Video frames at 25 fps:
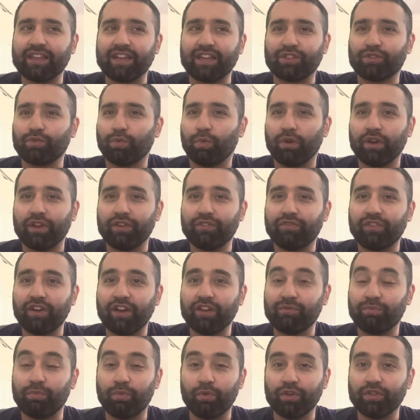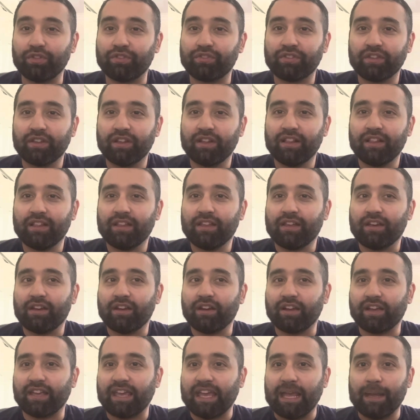like, 25 points
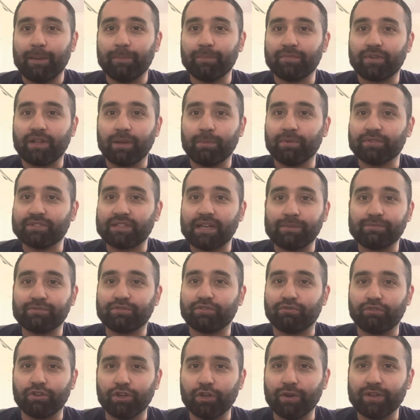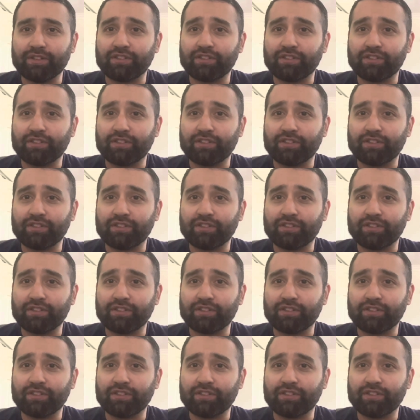a game a couple of times in a row.